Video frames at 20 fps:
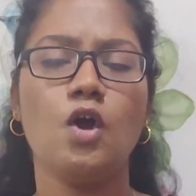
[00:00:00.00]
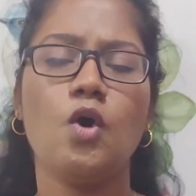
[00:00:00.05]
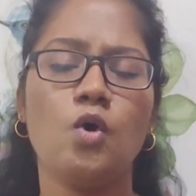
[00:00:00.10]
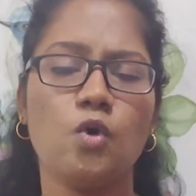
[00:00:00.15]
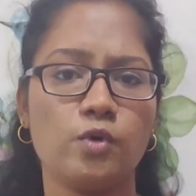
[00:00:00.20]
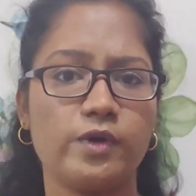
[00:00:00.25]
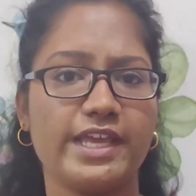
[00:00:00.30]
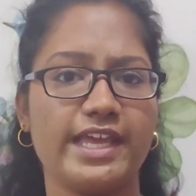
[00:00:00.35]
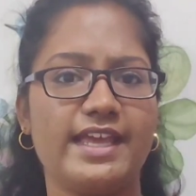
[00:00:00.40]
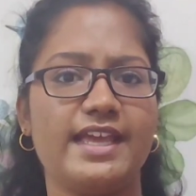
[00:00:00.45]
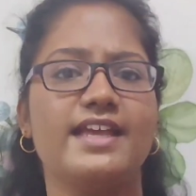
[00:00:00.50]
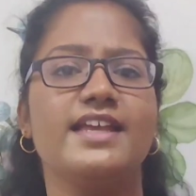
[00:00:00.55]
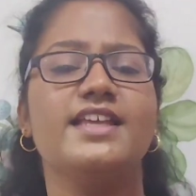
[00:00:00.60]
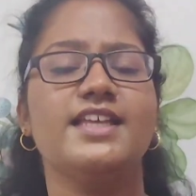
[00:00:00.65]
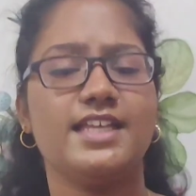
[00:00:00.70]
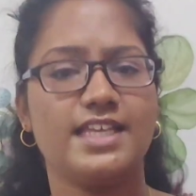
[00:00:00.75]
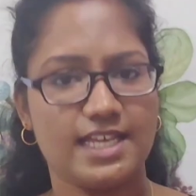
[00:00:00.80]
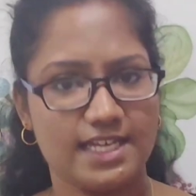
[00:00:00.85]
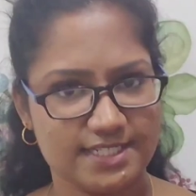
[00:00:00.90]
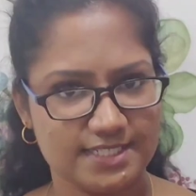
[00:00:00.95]
Okay,
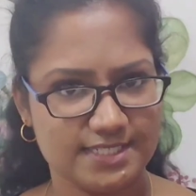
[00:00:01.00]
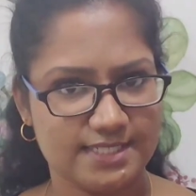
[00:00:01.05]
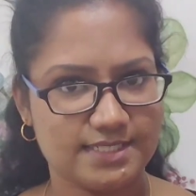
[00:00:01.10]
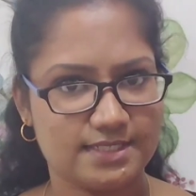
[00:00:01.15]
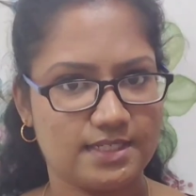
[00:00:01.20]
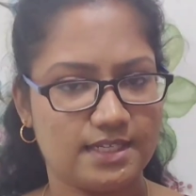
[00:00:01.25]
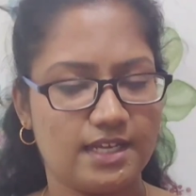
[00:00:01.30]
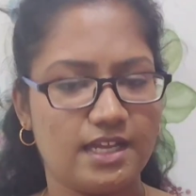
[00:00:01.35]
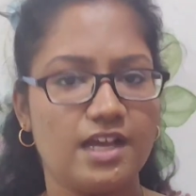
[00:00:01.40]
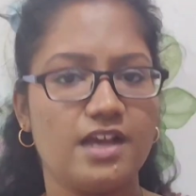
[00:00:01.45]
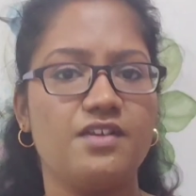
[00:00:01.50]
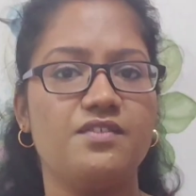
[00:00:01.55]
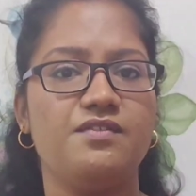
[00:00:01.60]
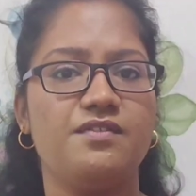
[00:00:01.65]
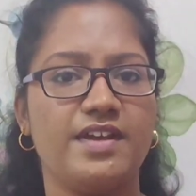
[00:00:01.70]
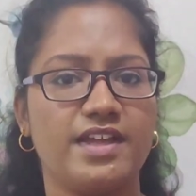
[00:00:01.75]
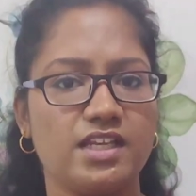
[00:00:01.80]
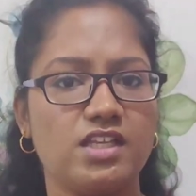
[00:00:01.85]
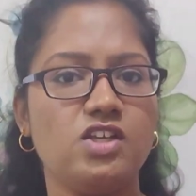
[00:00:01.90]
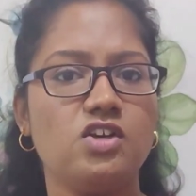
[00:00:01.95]
yes,
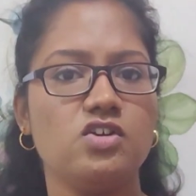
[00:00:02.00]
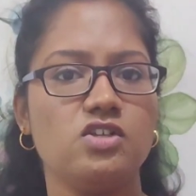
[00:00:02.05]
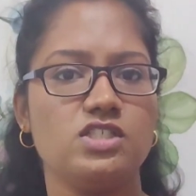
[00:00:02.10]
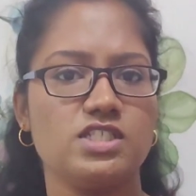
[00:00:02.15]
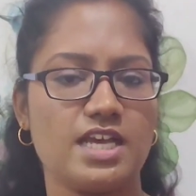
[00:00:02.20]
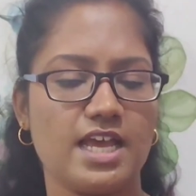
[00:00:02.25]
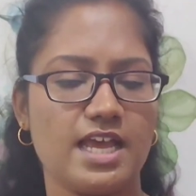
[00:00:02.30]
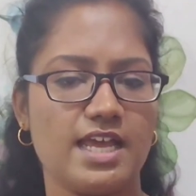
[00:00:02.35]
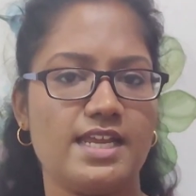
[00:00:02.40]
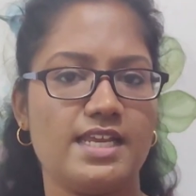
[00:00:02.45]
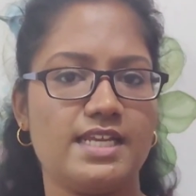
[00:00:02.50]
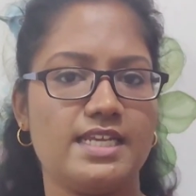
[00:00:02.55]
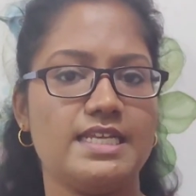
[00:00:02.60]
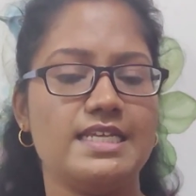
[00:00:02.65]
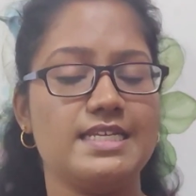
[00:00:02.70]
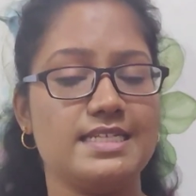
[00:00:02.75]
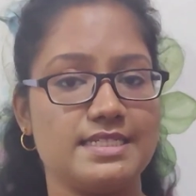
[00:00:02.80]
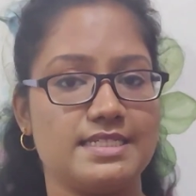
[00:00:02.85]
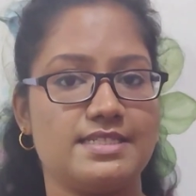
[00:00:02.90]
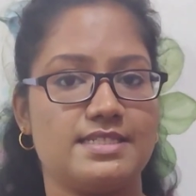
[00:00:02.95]
when your child
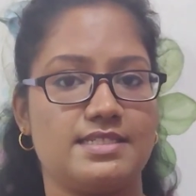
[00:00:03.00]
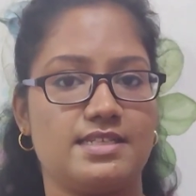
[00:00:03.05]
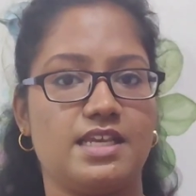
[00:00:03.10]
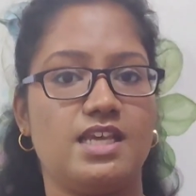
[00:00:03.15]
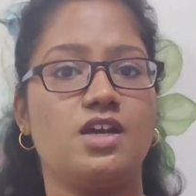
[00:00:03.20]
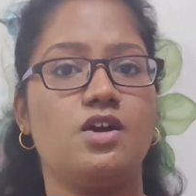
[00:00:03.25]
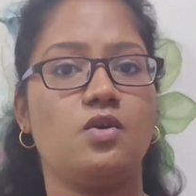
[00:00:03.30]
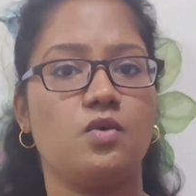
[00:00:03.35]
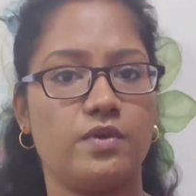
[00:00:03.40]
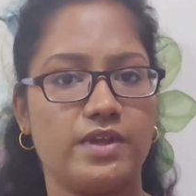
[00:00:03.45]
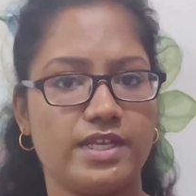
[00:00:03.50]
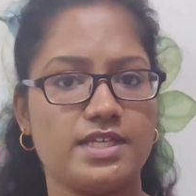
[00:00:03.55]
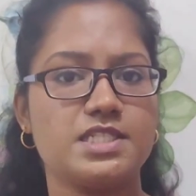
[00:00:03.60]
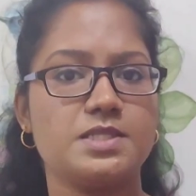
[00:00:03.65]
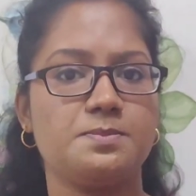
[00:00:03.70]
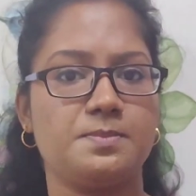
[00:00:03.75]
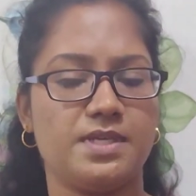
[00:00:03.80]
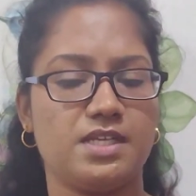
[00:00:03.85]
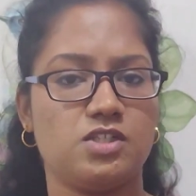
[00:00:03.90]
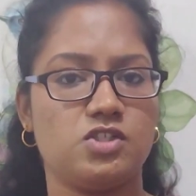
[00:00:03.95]
is echoing
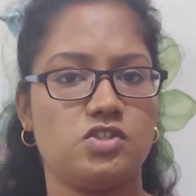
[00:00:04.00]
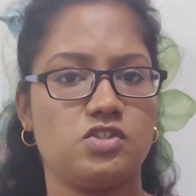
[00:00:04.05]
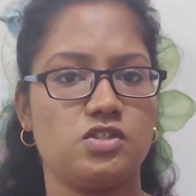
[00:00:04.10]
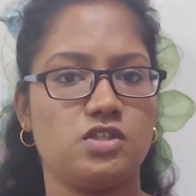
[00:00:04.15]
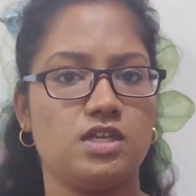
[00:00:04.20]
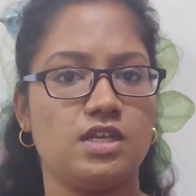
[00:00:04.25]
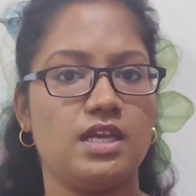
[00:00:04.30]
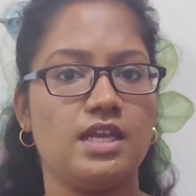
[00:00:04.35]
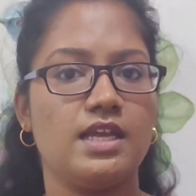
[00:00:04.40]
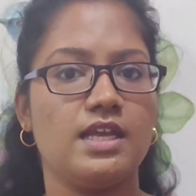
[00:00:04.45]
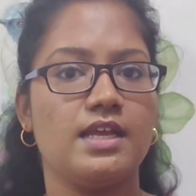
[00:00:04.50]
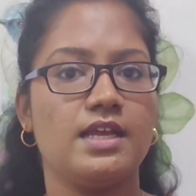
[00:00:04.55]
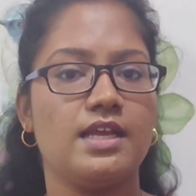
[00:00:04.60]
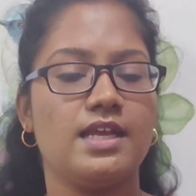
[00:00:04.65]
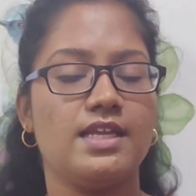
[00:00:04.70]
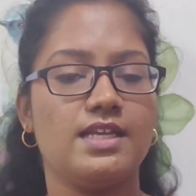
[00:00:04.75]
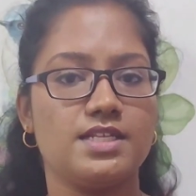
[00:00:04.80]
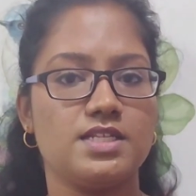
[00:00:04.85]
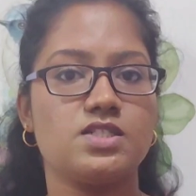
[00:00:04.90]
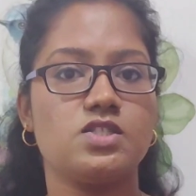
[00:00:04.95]
speech,
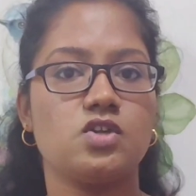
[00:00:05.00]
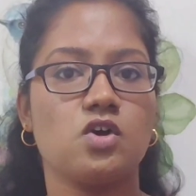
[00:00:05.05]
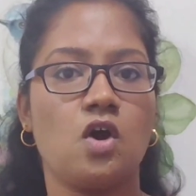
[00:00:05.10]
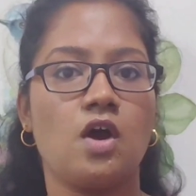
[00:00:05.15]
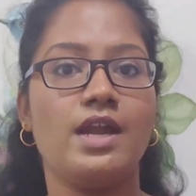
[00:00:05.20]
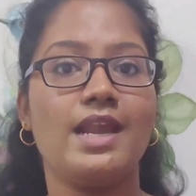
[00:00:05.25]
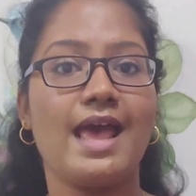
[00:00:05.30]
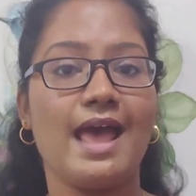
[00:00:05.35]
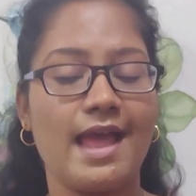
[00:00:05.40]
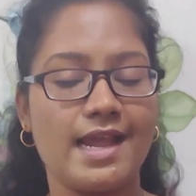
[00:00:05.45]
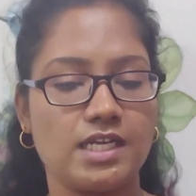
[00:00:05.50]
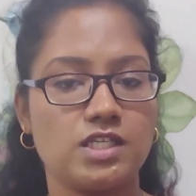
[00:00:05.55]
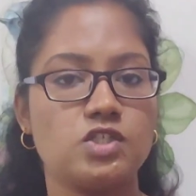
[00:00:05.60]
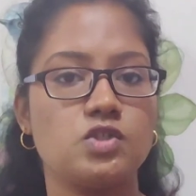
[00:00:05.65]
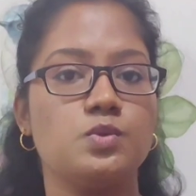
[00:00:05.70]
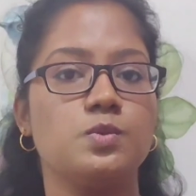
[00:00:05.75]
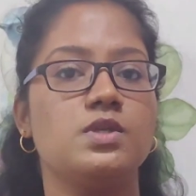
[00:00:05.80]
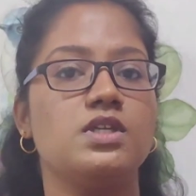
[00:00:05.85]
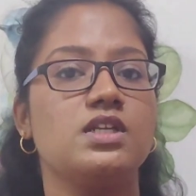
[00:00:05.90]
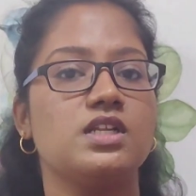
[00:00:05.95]
it is not
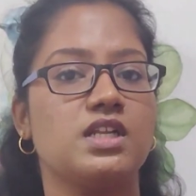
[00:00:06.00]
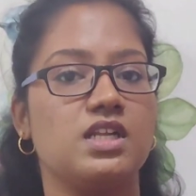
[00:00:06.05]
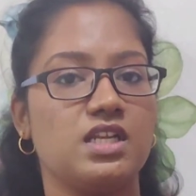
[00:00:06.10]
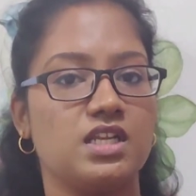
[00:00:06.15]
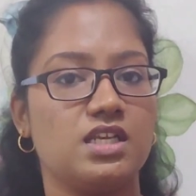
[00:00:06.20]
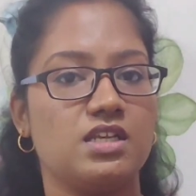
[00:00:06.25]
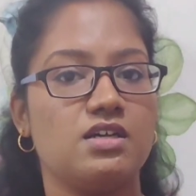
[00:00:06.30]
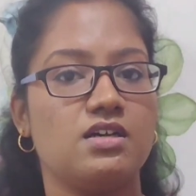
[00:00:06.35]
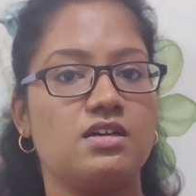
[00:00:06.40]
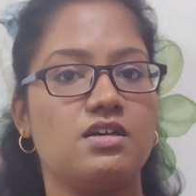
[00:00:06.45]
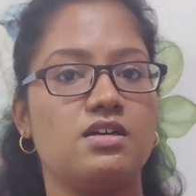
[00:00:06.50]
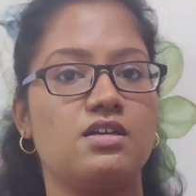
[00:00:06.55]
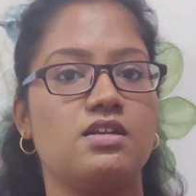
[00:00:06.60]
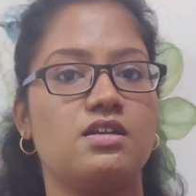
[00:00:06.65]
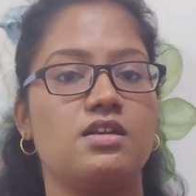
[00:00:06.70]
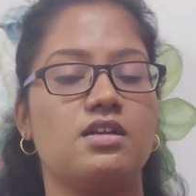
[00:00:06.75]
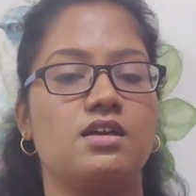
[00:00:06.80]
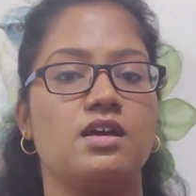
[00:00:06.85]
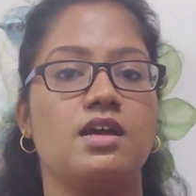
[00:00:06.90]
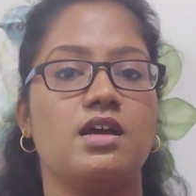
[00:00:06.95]
actual
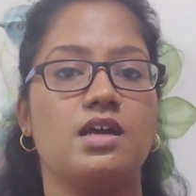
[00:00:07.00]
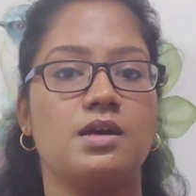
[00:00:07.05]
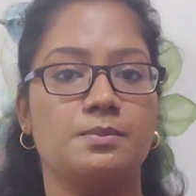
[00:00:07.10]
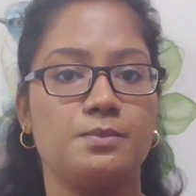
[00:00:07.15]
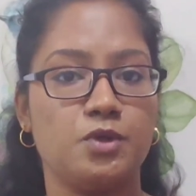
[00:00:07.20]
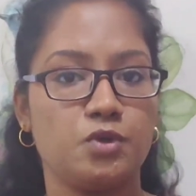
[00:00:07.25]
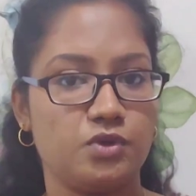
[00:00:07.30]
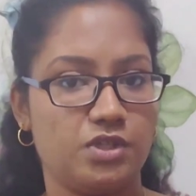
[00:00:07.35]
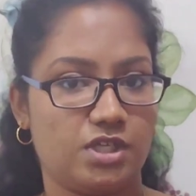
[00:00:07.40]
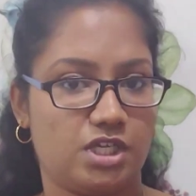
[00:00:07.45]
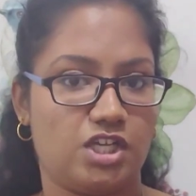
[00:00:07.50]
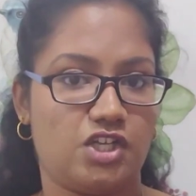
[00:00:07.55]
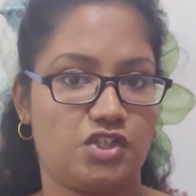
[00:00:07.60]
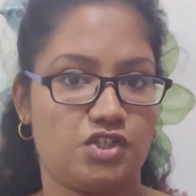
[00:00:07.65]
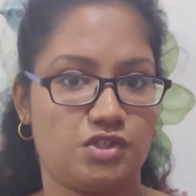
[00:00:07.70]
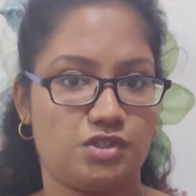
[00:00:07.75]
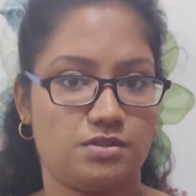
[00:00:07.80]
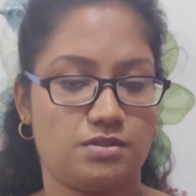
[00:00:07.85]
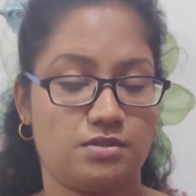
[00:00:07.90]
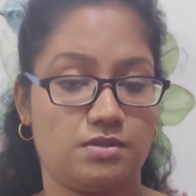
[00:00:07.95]
clear
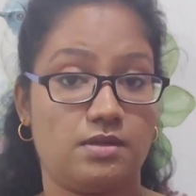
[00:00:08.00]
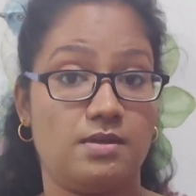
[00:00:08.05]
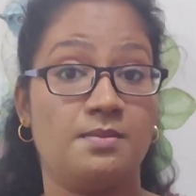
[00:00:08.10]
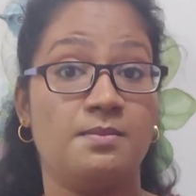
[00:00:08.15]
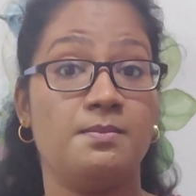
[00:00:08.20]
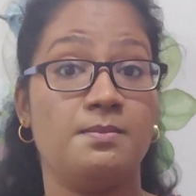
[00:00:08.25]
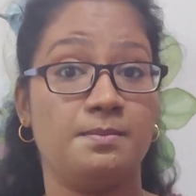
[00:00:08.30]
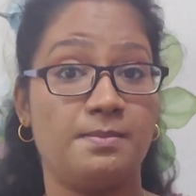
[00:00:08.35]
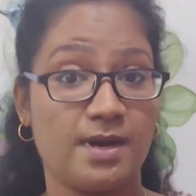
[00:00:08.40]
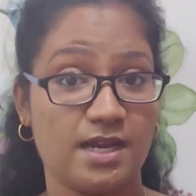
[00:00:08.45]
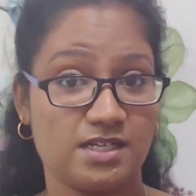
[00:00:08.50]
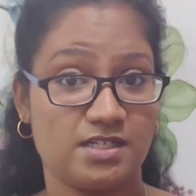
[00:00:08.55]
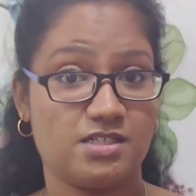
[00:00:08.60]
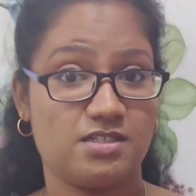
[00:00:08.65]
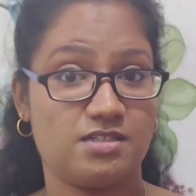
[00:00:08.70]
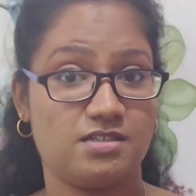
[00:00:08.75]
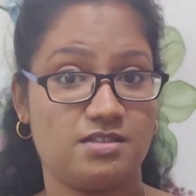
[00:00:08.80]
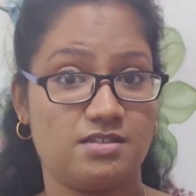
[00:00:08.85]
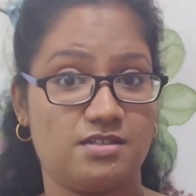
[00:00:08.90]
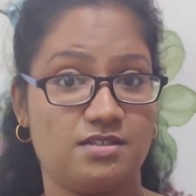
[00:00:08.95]
communication, but